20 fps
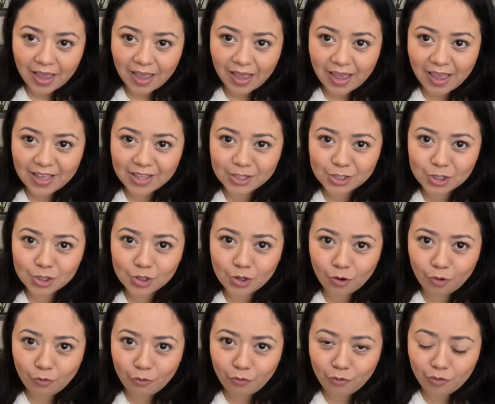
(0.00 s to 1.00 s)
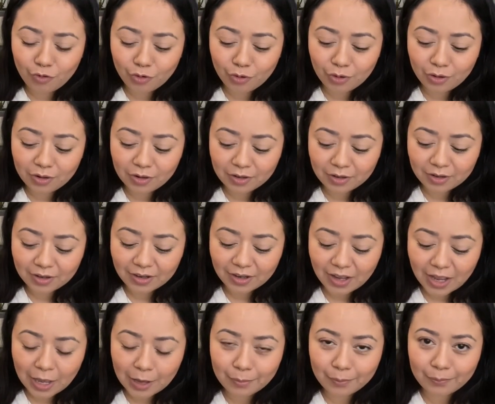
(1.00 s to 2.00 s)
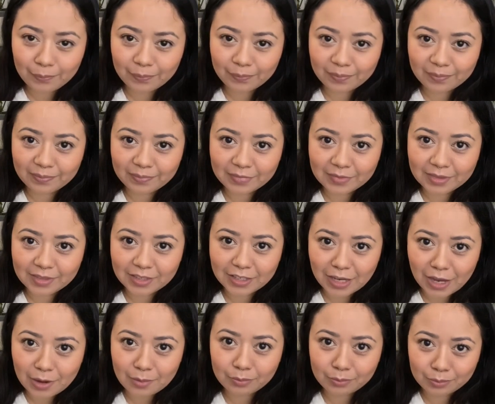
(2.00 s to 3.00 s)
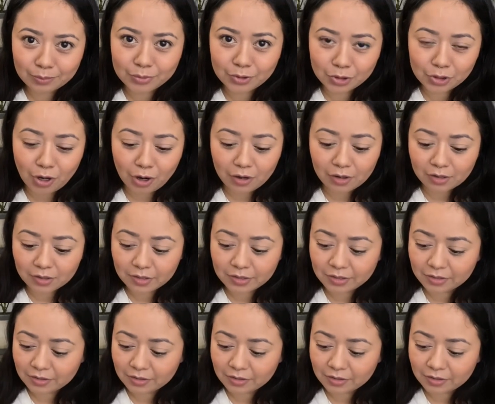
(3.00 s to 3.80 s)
and so full. I'm shocked.